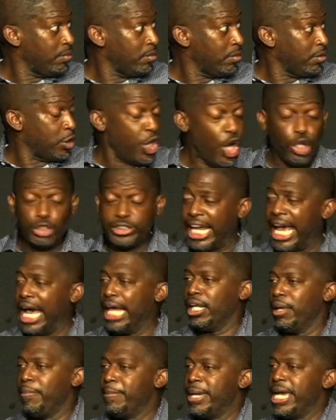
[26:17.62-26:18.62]
You
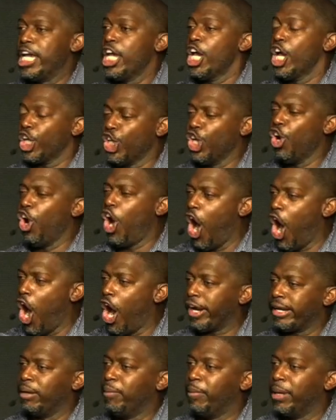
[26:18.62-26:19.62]
telling me you
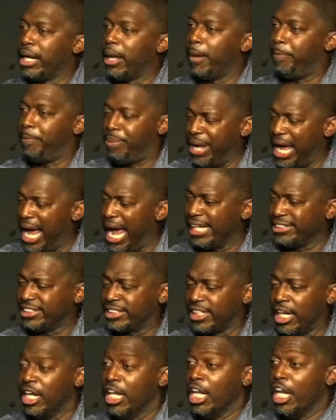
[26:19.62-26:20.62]
arguing with a
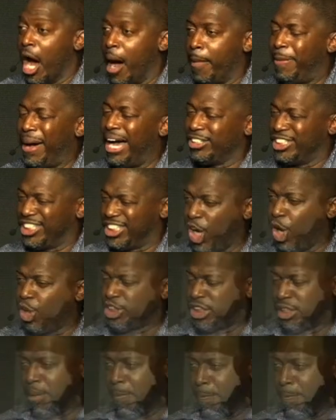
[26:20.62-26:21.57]
pastor about social